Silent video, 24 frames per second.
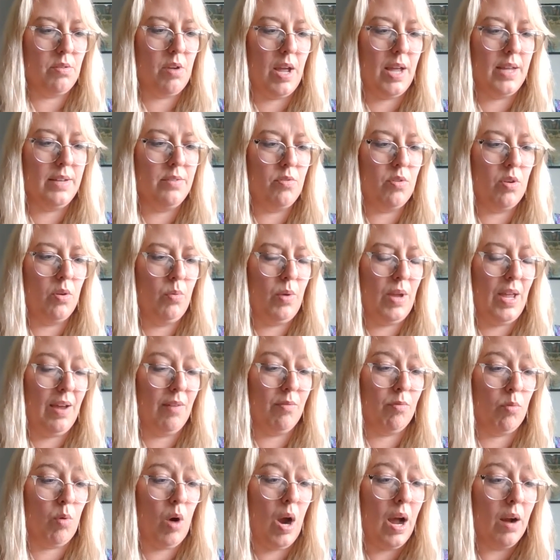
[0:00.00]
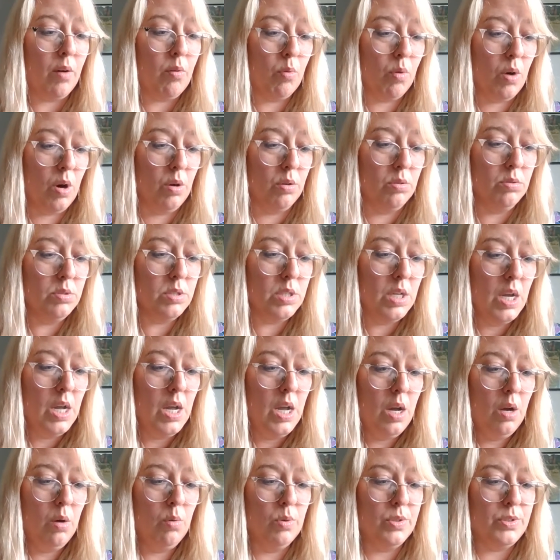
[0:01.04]
Okay, so we have Rock Rose,
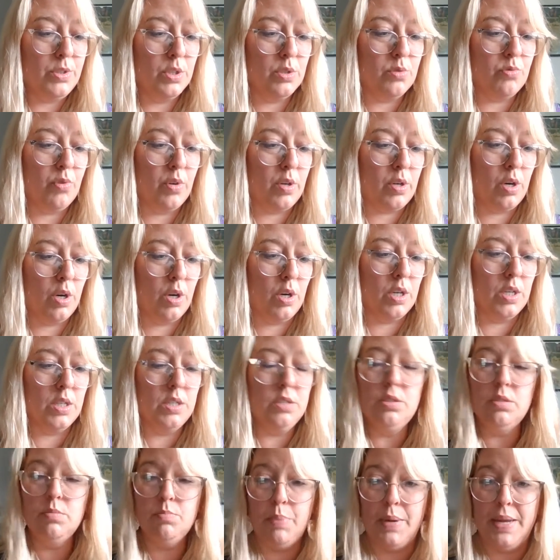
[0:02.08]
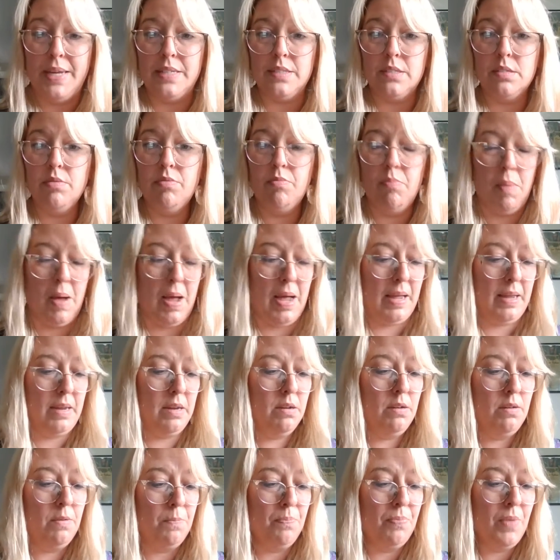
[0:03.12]
which is for courage and peace of
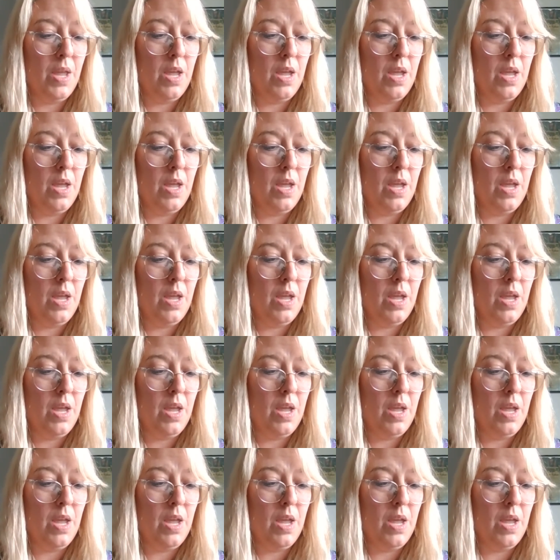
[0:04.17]
mind.